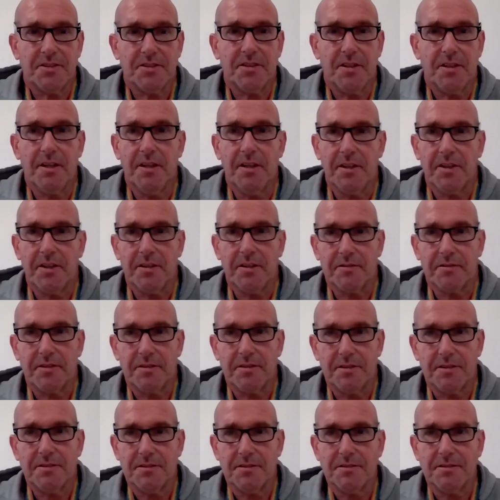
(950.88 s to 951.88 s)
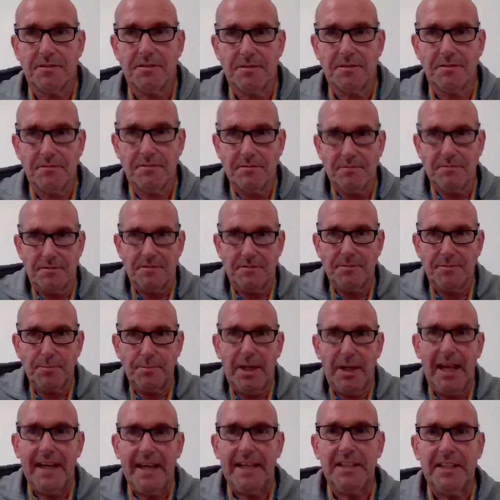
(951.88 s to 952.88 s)
uh,
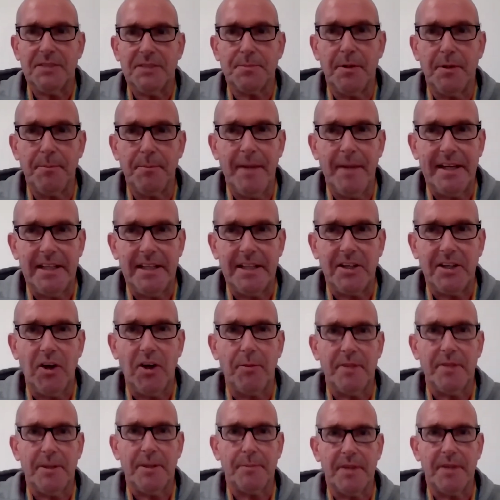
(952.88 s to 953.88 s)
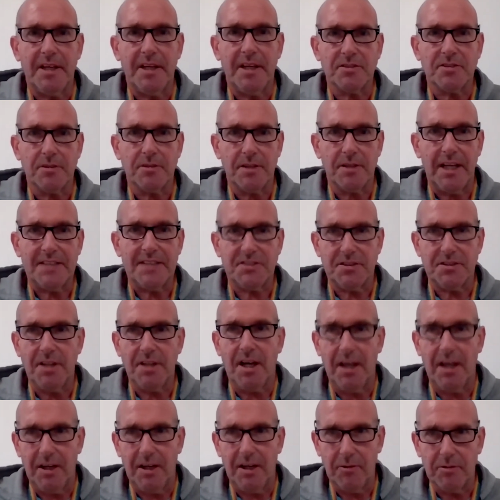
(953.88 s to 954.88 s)
plays, but mainly comedy plays. So last
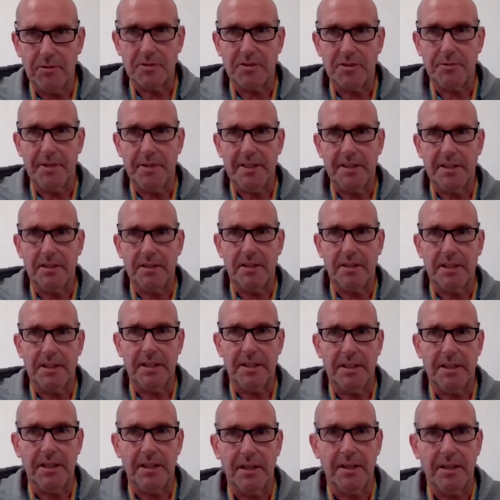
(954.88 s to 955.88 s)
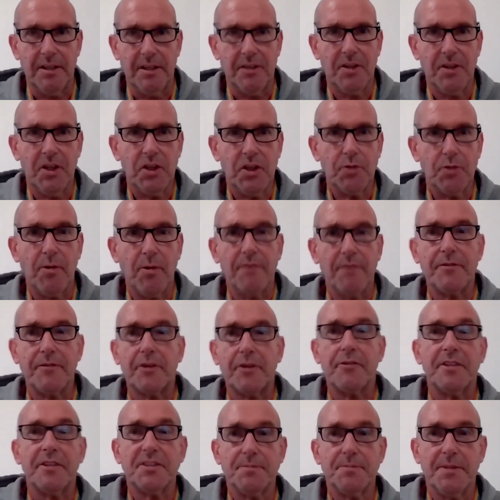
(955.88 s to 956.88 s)
night I was doing the uh, the one for
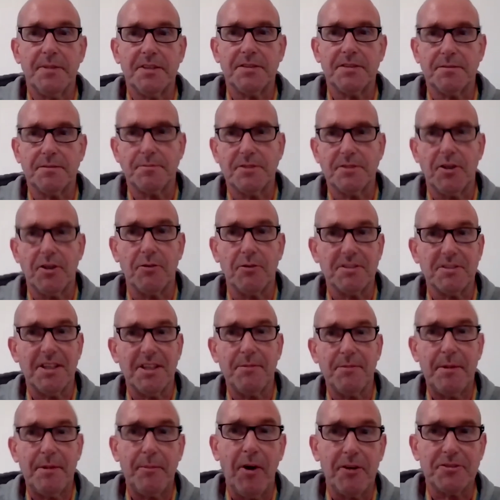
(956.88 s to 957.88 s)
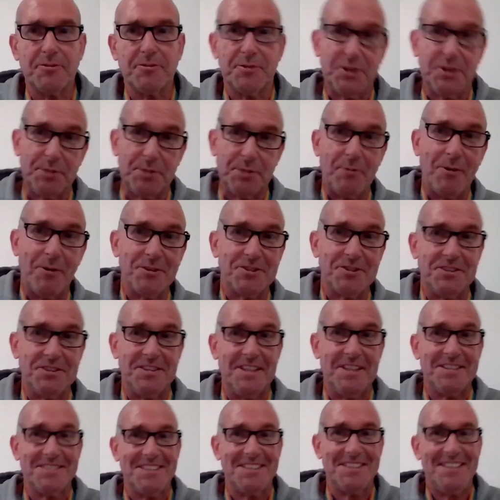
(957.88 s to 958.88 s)
Christmas. Don't tell me boss, you should be watching
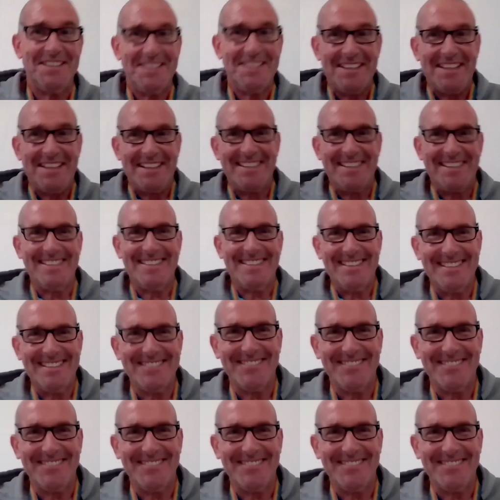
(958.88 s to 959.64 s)
this.